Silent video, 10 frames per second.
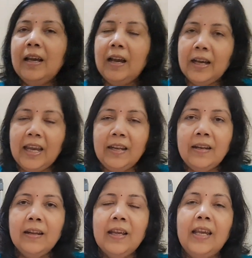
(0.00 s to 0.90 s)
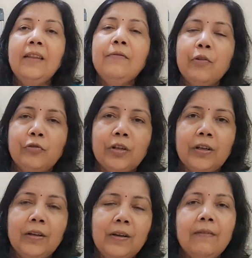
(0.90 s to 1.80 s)
Again in future
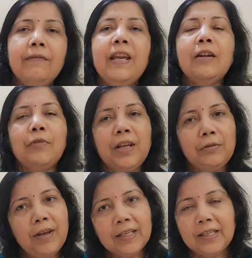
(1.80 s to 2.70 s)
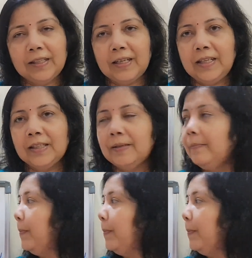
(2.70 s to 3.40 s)
we are going to exercise.